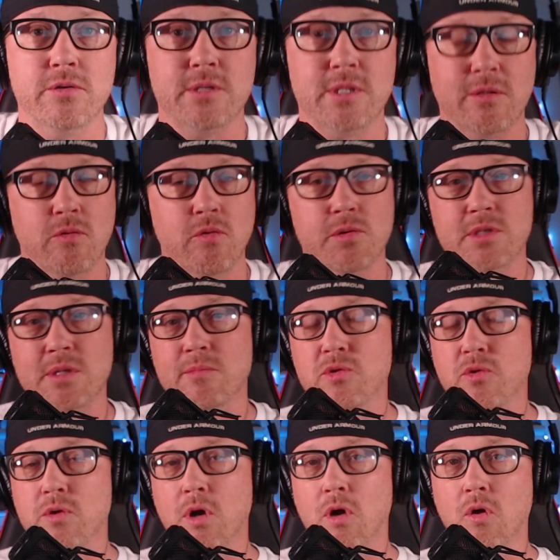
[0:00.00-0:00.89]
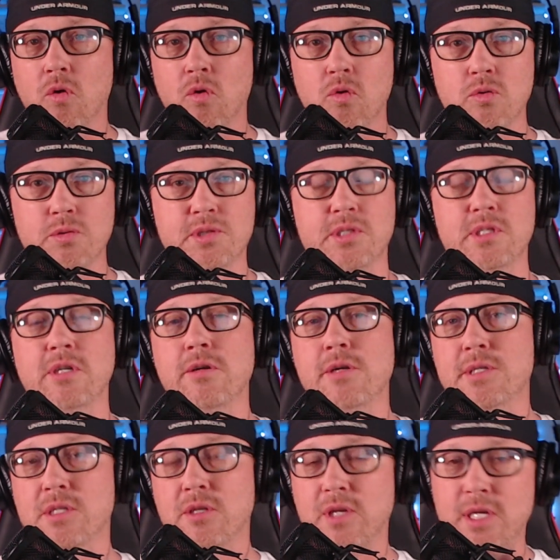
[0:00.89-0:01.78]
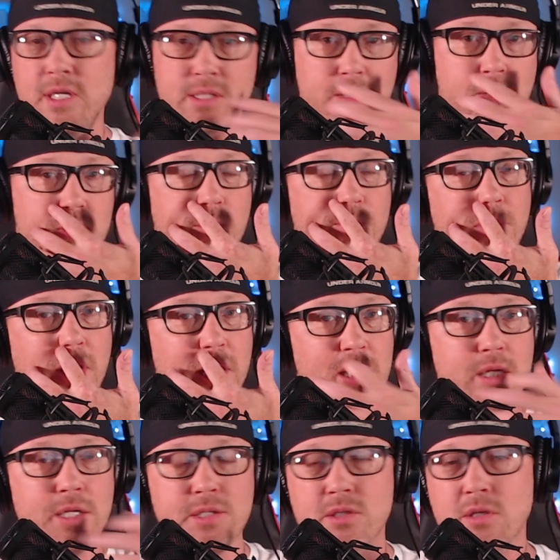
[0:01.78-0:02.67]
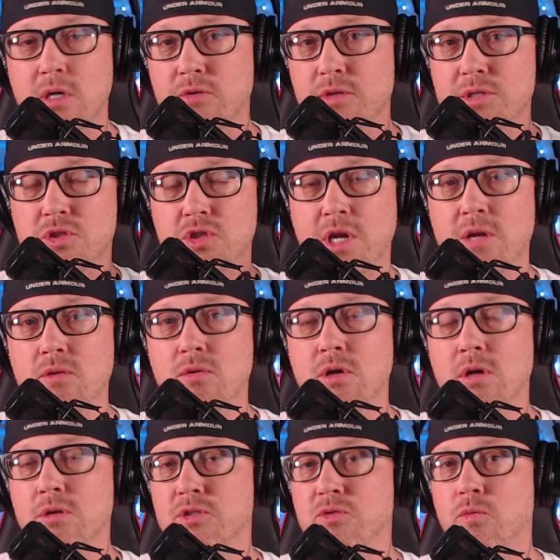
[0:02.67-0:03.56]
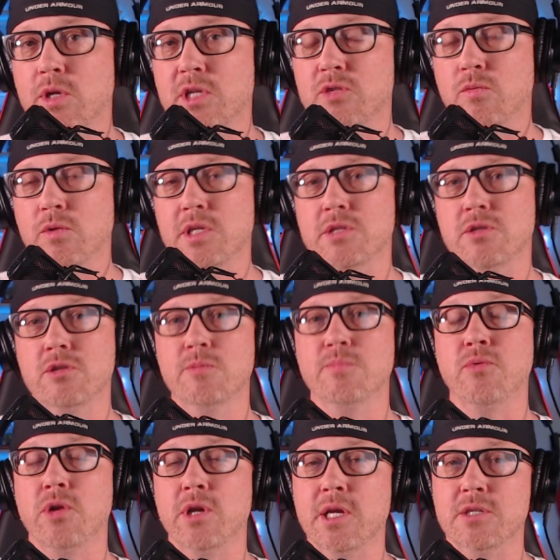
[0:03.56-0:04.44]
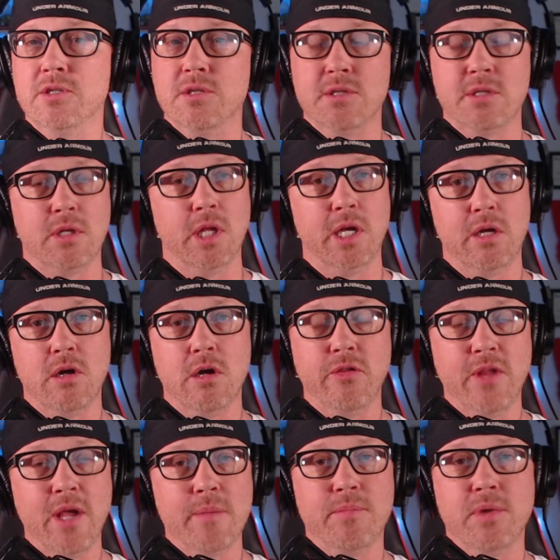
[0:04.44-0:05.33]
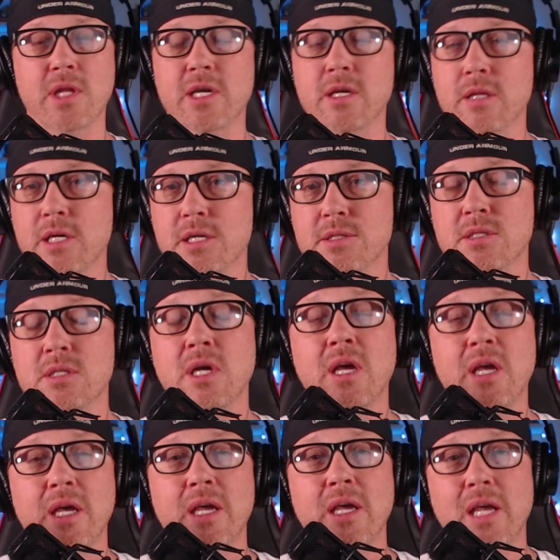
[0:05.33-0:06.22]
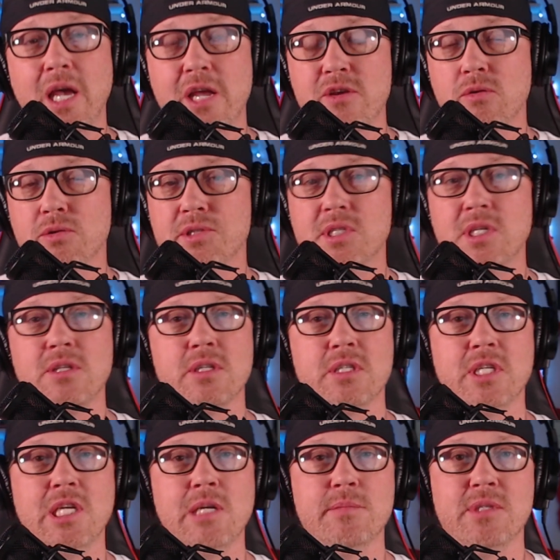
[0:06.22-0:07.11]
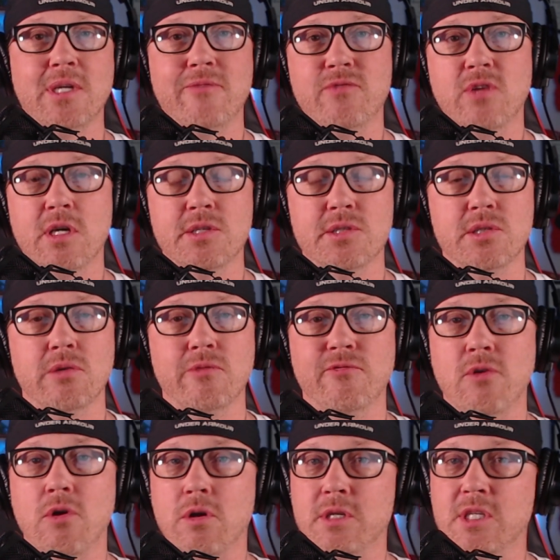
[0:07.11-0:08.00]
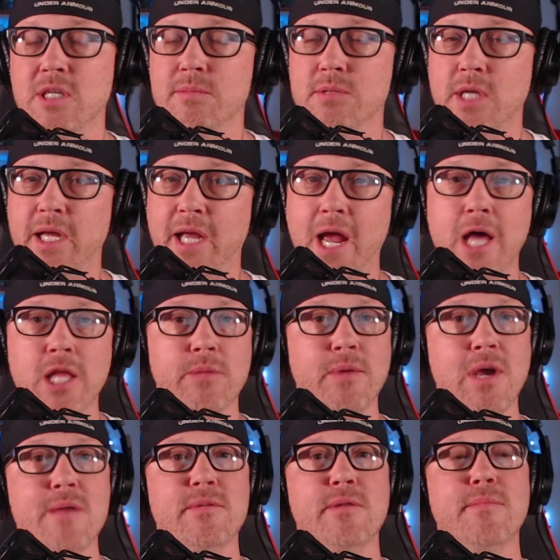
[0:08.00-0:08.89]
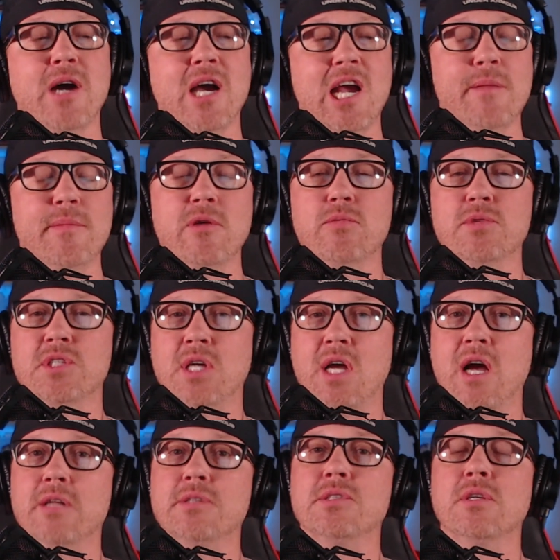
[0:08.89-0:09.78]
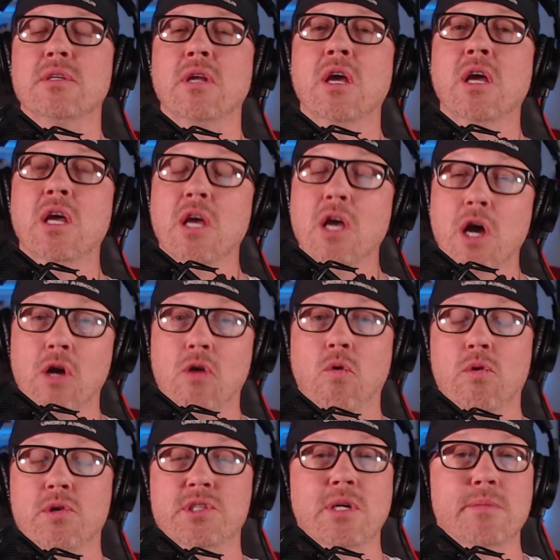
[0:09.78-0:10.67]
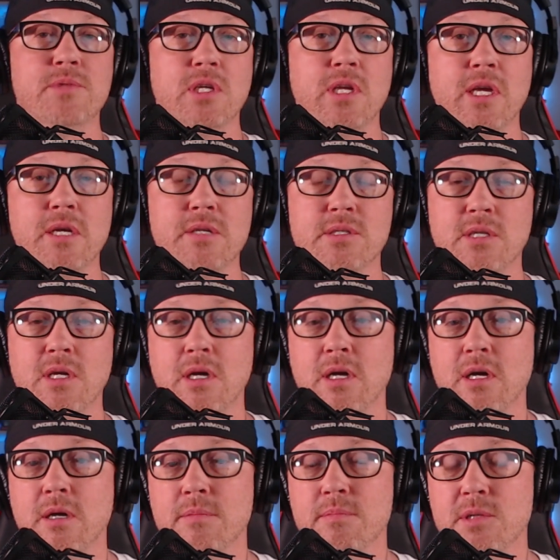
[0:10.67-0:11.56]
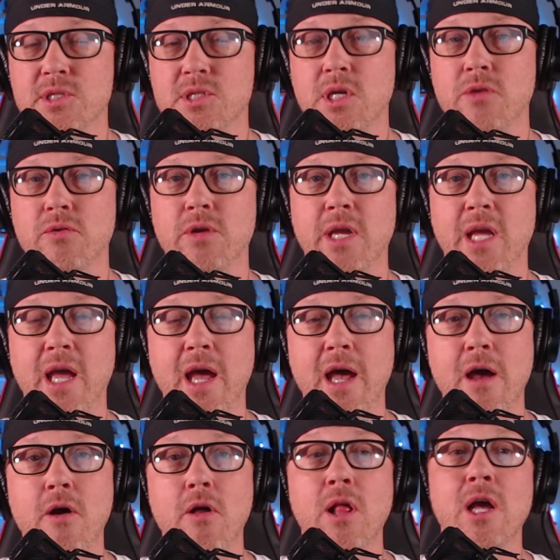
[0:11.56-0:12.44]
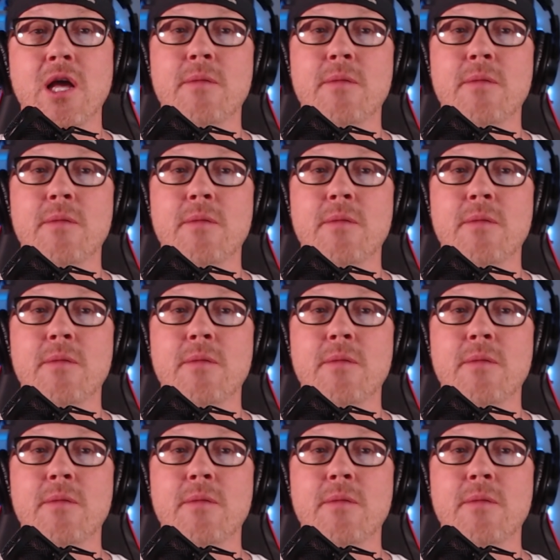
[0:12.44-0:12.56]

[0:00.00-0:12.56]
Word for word: Of course, I'm doing a whole series of these. There's a playlist on this channel called 2022 Predictions. Click on that playlist and you'll see the teams I've done so far teams like Alabama, Miami, Wisconsin. Of course, up today is uh, Southern Cal.